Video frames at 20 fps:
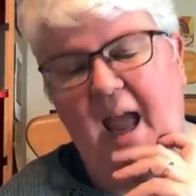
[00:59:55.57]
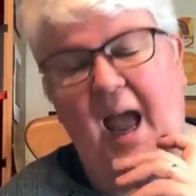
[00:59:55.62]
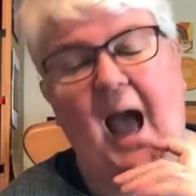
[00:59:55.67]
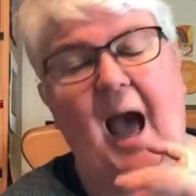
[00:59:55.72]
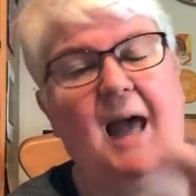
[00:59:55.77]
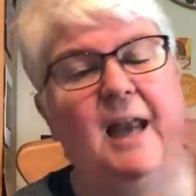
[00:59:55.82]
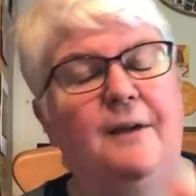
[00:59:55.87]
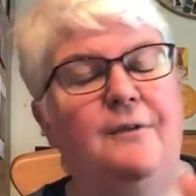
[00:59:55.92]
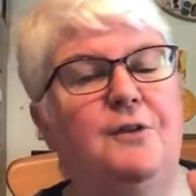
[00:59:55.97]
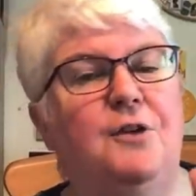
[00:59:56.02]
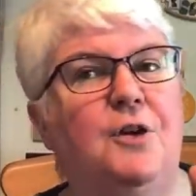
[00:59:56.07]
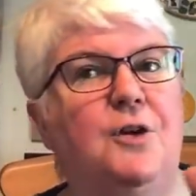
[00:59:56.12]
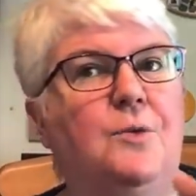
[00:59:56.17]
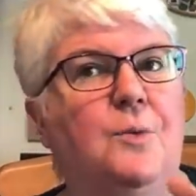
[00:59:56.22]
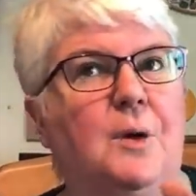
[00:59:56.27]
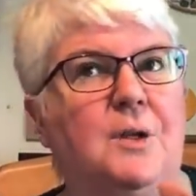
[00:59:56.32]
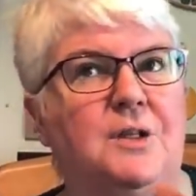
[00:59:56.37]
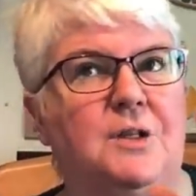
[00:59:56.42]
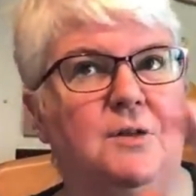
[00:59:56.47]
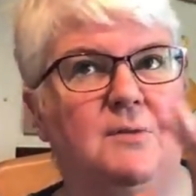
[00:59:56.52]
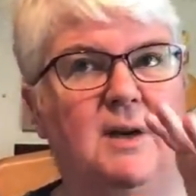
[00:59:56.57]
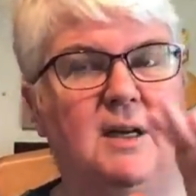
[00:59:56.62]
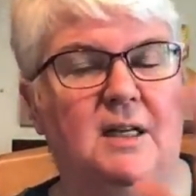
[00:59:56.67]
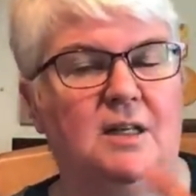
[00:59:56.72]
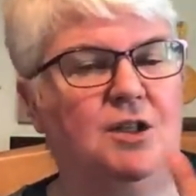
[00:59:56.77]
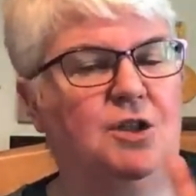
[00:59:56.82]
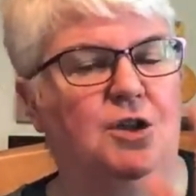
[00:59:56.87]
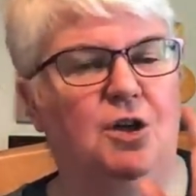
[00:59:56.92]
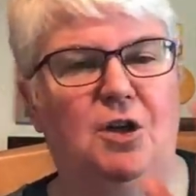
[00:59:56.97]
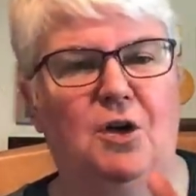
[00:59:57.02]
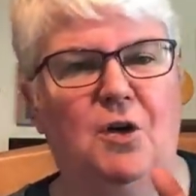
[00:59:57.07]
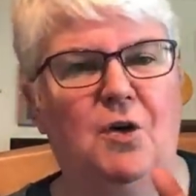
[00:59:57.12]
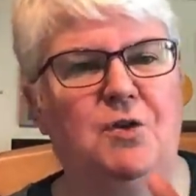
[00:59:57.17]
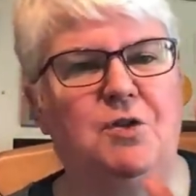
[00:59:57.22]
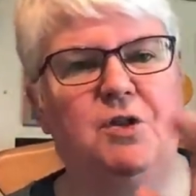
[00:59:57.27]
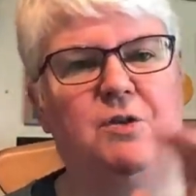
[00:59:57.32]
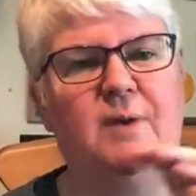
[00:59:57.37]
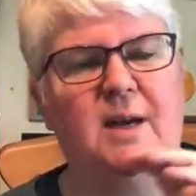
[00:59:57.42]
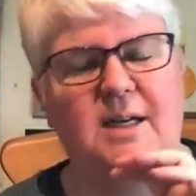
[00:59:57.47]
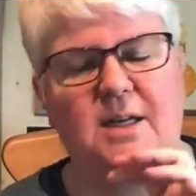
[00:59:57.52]
And if you want to read, it's too long
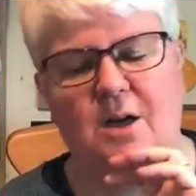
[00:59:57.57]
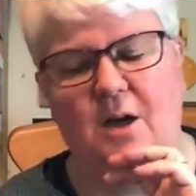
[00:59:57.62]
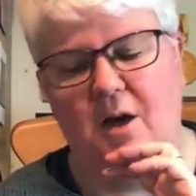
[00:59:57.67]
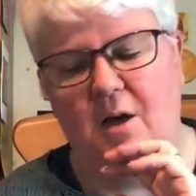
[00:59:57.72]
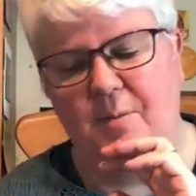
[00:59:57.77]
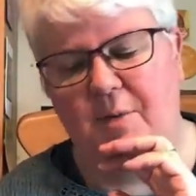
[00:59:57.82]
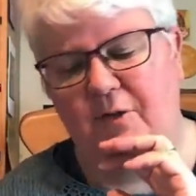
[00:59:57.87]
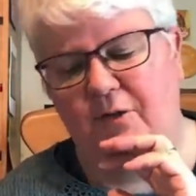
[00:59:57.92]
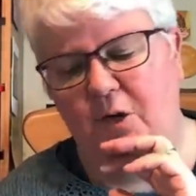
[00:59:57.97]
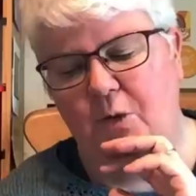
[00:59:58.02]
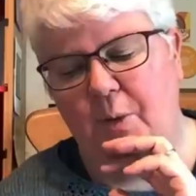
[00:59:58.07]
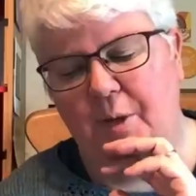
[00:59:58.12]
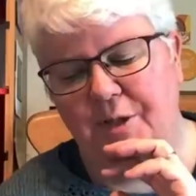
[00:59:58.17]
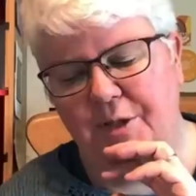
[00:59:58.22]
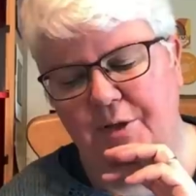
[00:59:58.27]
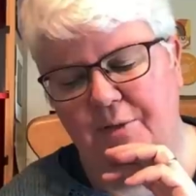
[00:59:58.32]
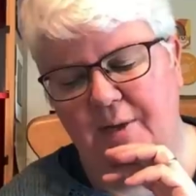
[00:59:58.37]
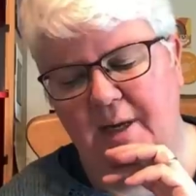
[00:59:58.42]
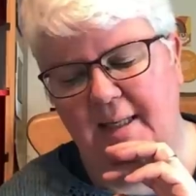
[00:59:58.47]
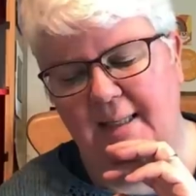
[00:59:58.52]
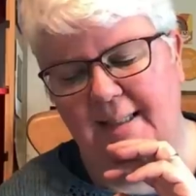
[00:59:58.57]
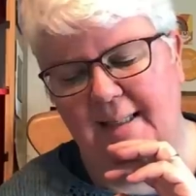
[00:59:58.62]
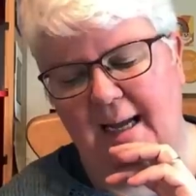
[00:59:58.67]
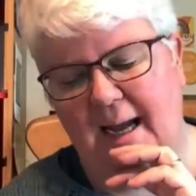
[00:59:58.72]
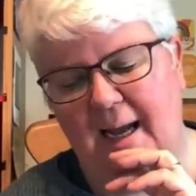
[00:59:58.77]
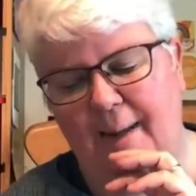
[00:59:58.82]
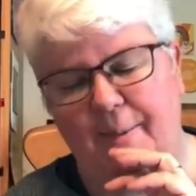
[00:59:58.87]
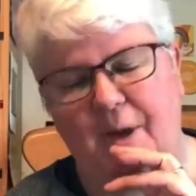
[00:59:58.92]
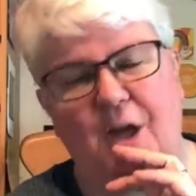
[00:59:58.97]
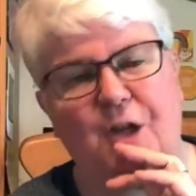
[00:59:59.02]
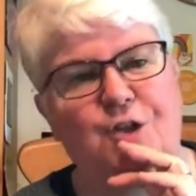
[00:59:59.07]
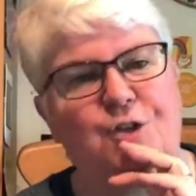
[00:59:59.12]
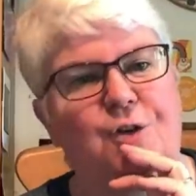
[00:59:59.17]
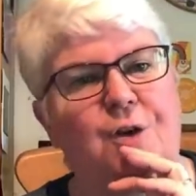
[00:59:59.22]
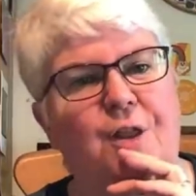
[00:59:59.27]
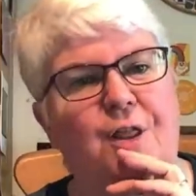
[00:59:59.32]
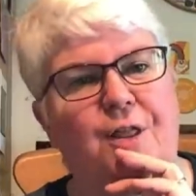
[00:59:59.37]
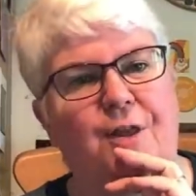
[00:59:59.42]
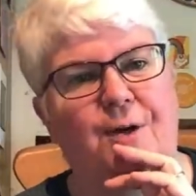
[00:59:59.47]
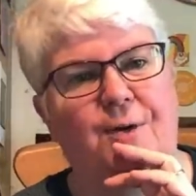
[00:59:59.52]
to read now, but if you want to read Psalm
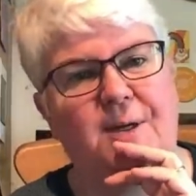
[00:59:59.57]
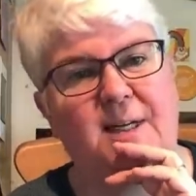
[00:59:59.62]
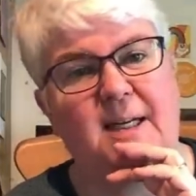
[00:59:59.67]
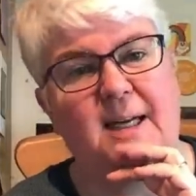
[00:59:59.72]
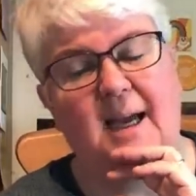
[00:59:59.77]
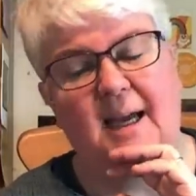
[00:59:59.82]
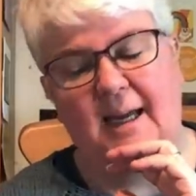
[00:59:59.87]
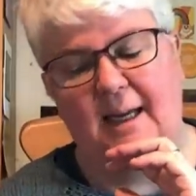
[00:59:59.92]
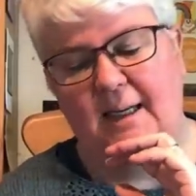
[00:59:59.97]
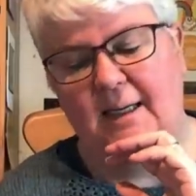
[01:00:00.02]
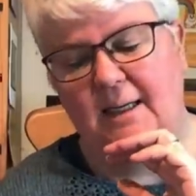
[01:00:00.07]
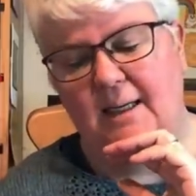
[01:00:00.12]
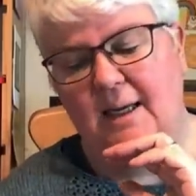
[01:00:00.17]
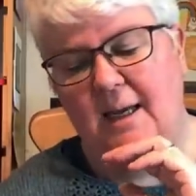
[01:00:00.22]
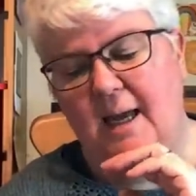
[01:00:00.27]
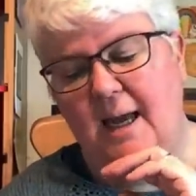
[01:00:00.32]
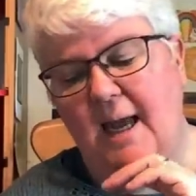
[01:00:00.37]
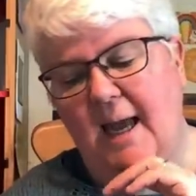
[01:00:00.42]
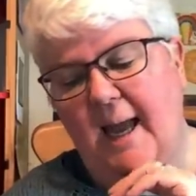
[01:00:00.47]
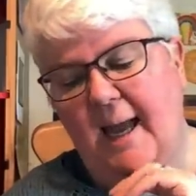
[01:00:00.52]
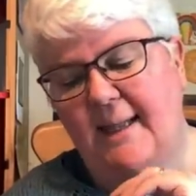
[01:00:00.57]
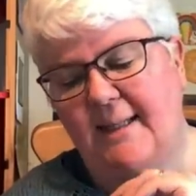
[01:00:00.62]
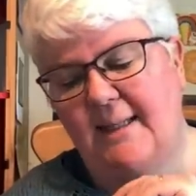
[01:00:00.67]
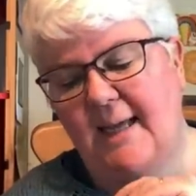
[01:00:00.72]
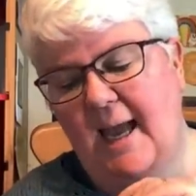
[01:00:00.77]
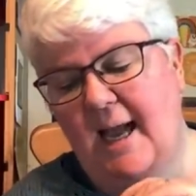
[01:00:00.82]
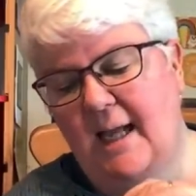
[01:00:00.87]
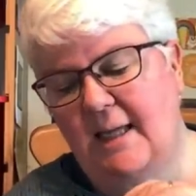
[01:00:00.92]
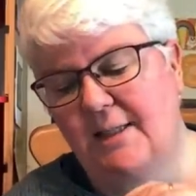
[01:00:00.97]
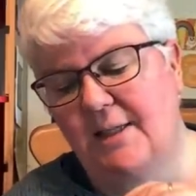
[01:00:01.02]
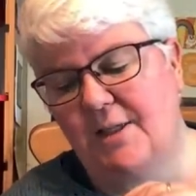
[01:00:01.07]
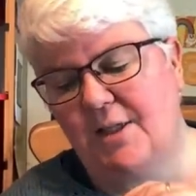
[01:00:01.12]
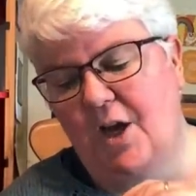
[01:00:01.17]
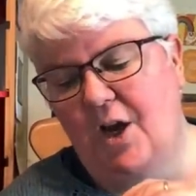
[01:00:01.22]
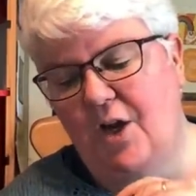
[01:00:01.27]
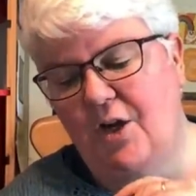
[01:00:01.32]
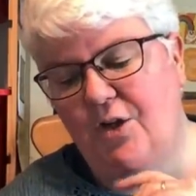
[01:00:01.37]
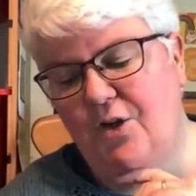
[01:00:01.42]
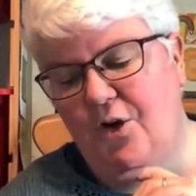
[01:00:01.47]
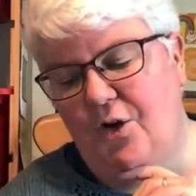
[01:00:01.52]
139, it tells us
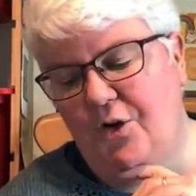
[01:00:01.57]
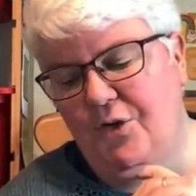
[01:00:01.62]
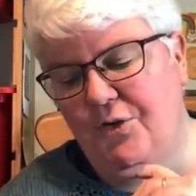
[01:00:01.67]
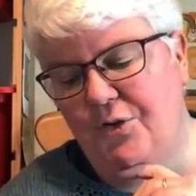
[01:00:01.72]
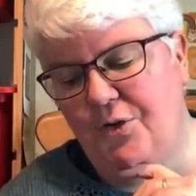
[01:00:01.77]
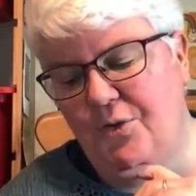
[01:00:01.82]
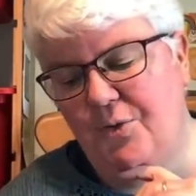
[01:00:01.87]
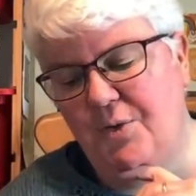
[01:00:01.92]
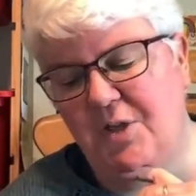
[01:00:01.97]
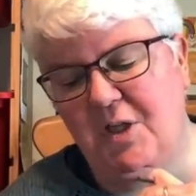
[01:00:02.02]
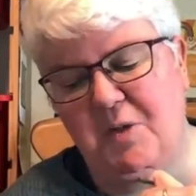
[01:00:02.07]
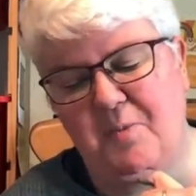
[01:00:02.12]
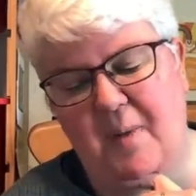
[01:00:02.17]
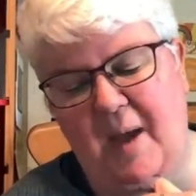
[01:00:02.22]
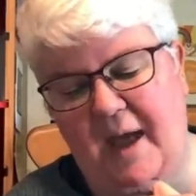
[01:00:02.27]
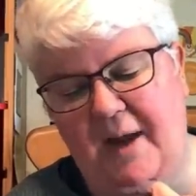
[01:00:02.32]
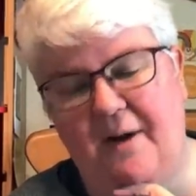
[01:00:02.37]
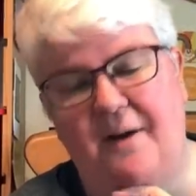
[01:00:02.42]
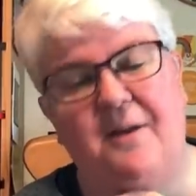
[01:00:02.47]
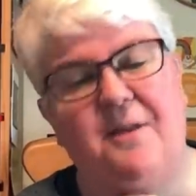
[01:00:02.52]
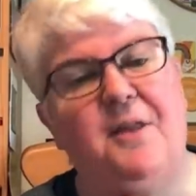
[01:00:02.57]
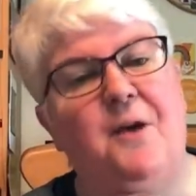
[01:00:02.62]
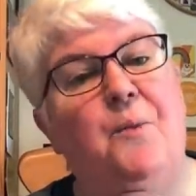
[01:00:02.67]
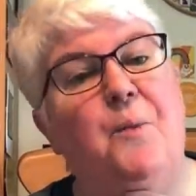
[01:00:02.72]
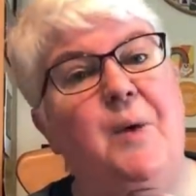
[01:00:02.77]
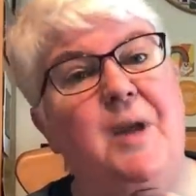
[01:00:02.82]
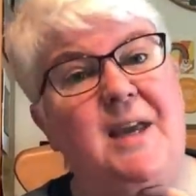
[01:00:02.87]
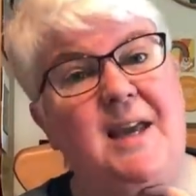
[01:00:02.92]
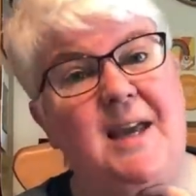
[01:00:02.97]
how God knows us better than we